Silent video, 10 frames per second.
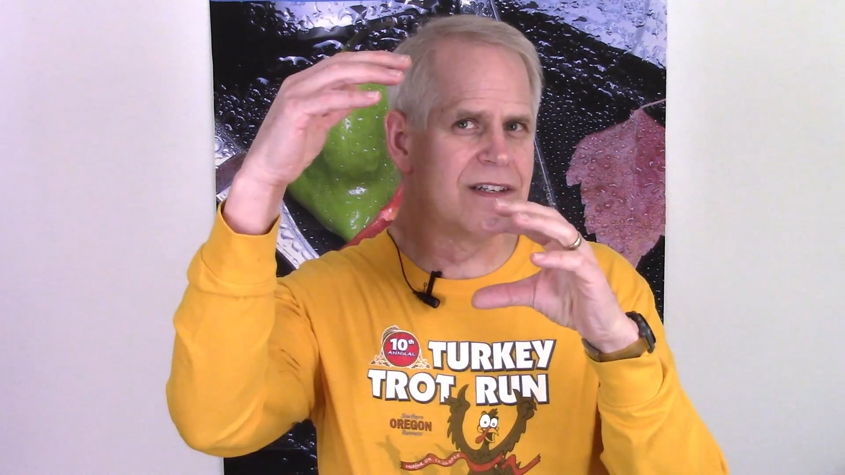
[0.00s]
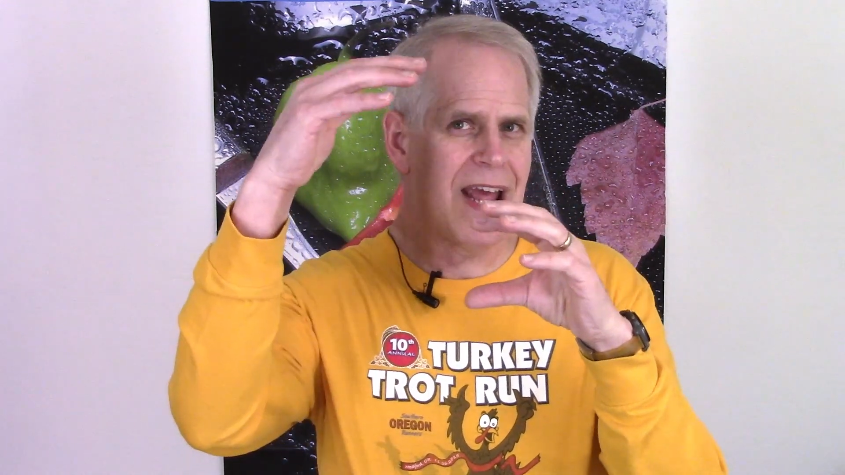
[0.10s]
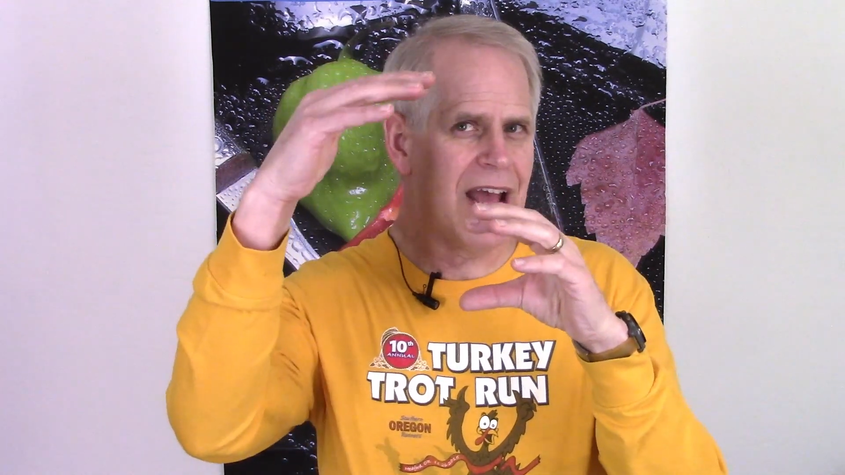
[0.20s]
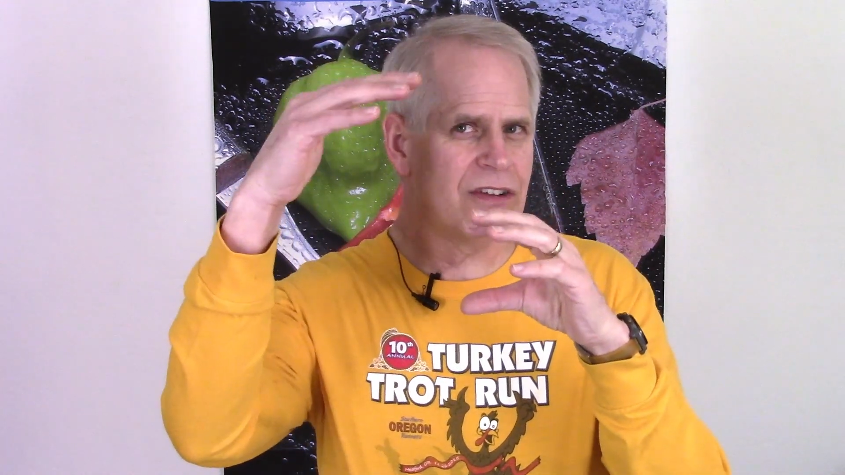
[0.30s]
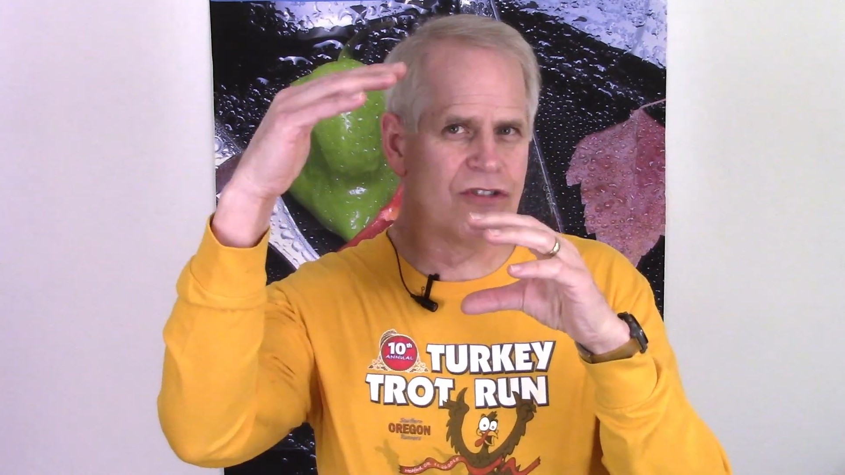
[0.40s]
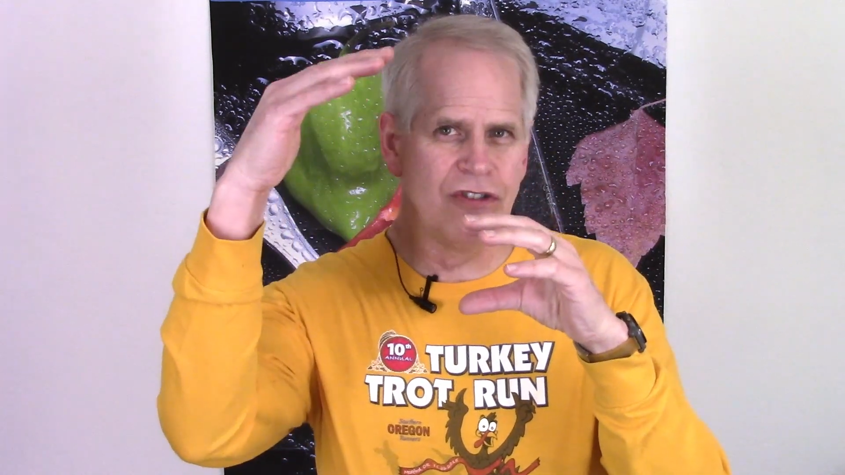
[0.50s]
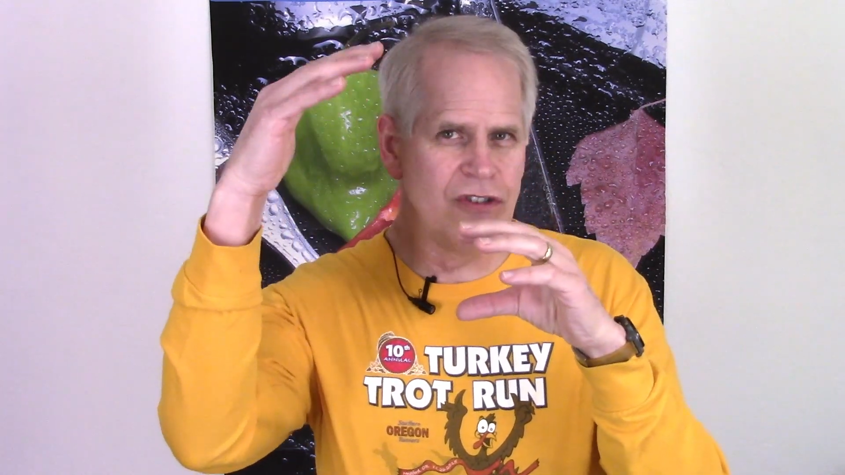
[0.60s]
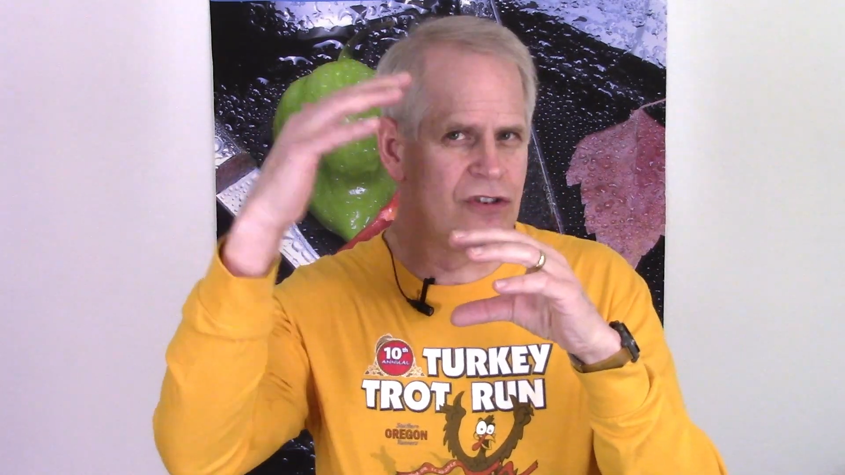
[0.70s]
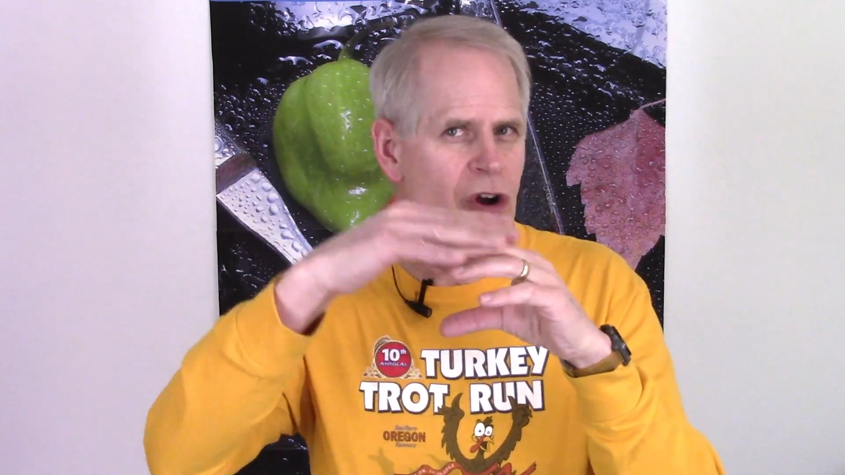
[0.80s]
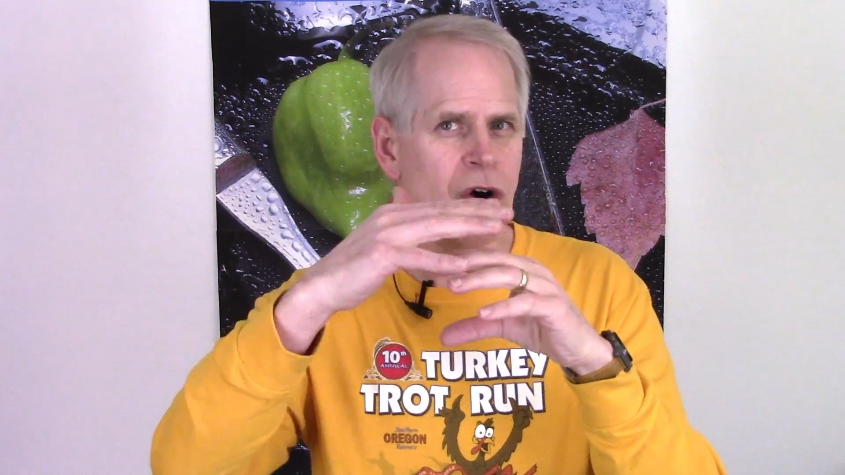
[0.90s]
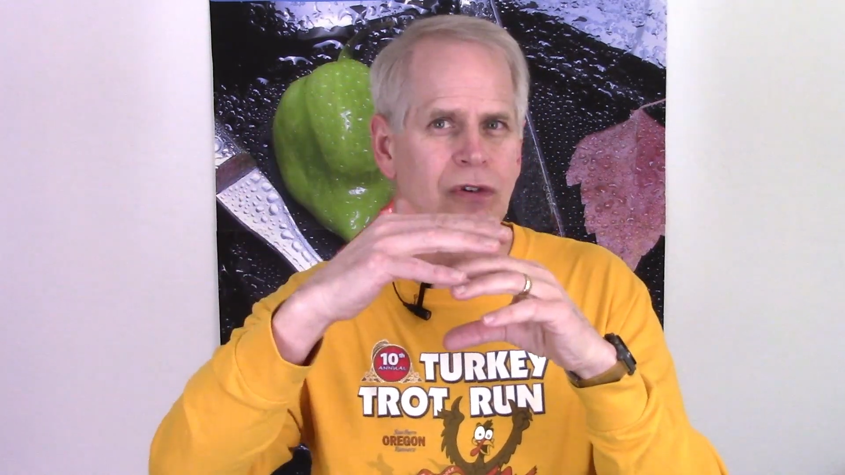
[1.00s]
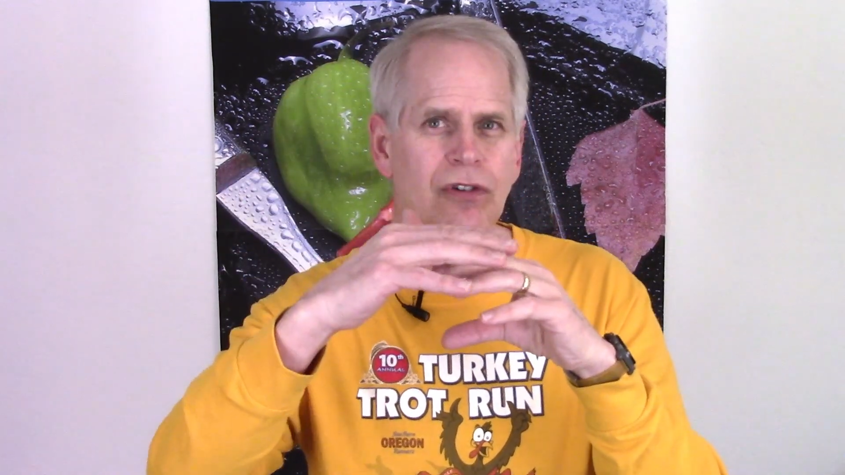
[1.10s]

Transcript: has no